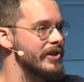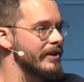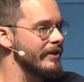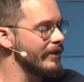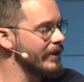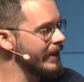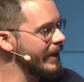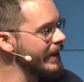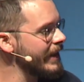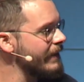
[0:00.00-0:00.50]

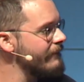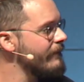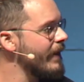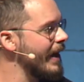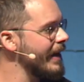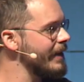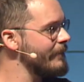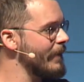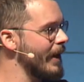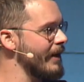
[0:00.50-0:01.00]
and getting
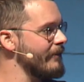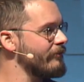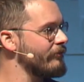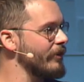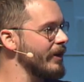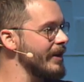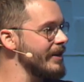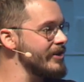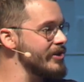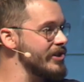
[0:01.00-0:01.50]
invited by a
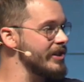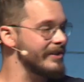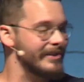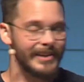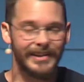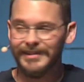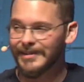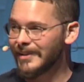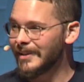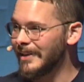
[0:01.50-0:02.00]
friend, she
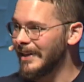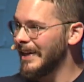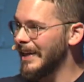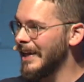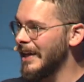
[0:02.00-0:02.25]
says that